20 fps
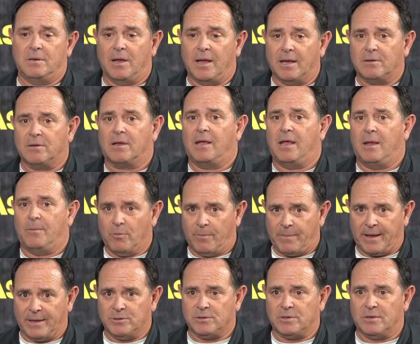You get to keep your
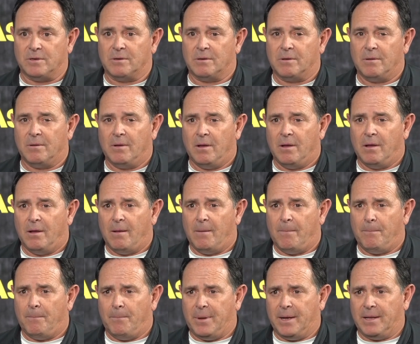pension.
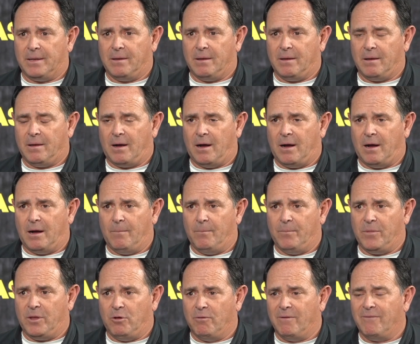But
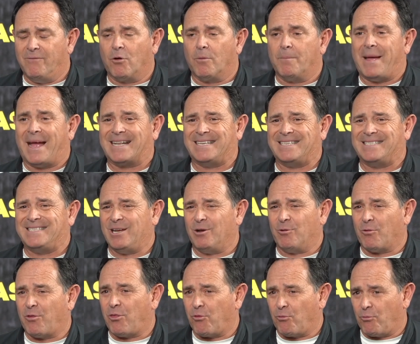you revert back to
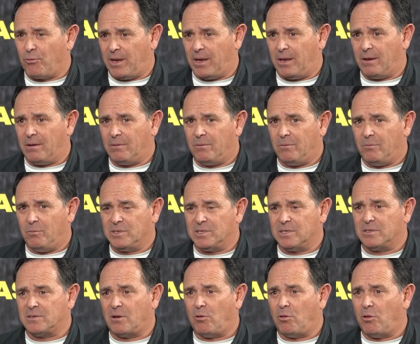tier 3,
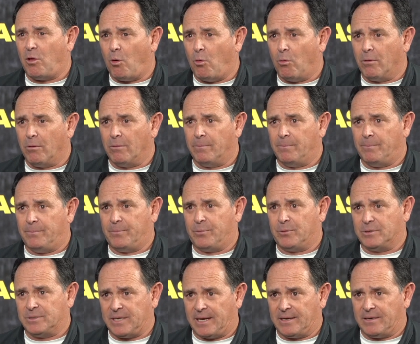which is a lower
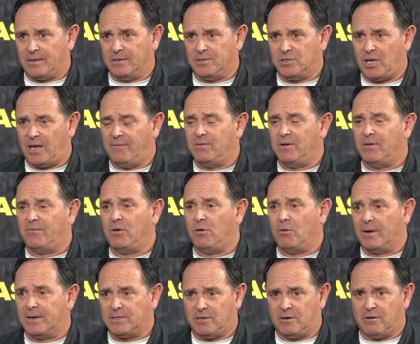percentage. Even if
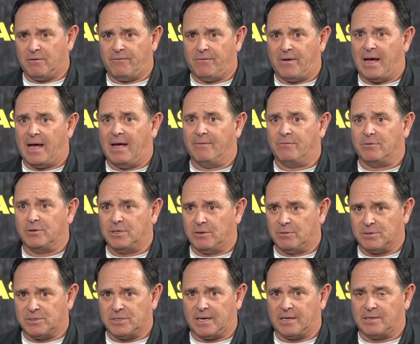you're at tier 5 or
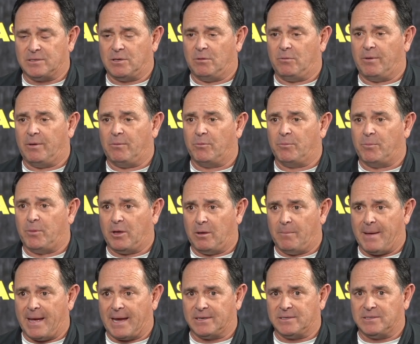tier 6, they will put
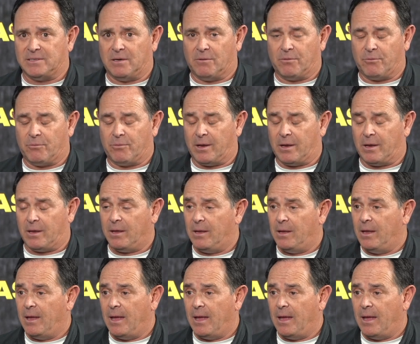you back at tier 3.